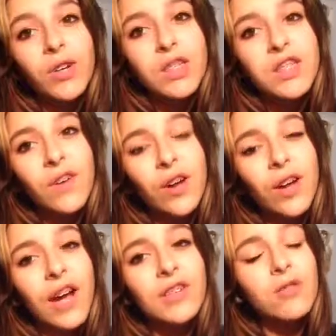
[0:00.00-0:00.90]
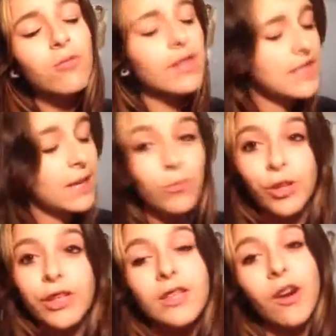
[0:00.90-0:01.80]
First of all, I just want to say I'm
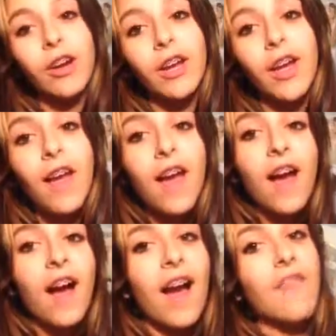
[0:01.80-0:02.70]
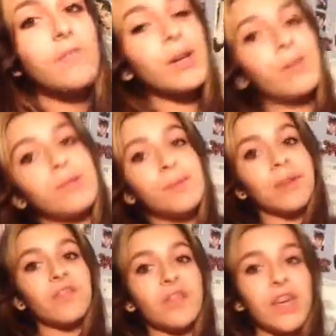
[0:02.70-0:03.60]
really sorry. I haven't been able to
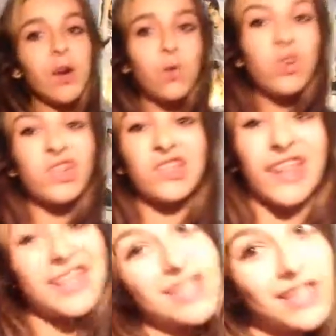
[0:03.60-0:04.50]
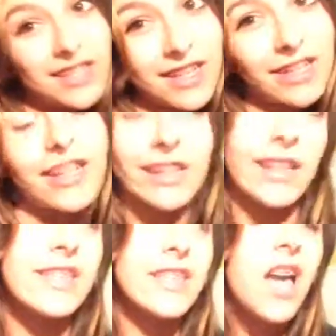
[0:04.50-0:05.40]
make a video that's decent like
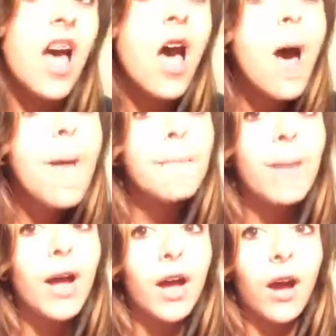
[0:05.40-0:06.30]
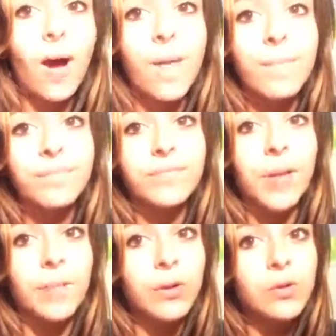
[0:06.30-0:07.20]
this, but um,
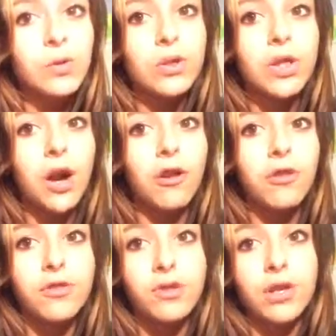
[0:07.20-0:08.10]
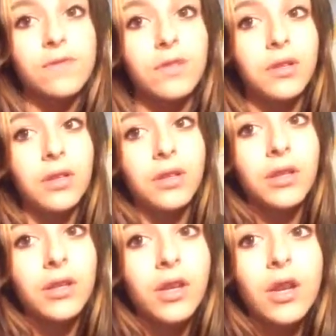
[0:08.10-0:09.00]
middle school is hard and stressful and
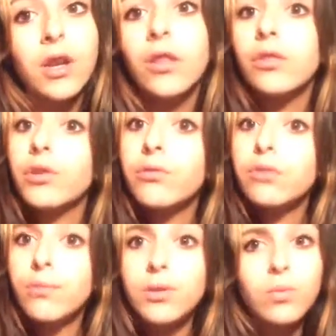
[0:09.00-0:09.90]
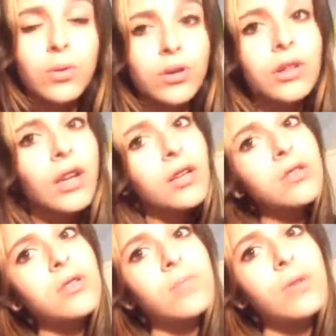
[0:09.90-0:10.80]
there's so much work that
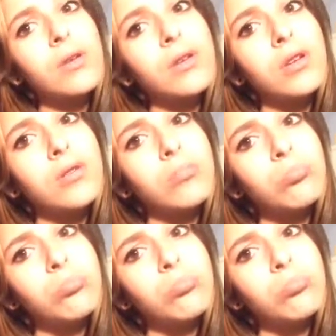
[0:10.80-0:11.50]
has to be in it.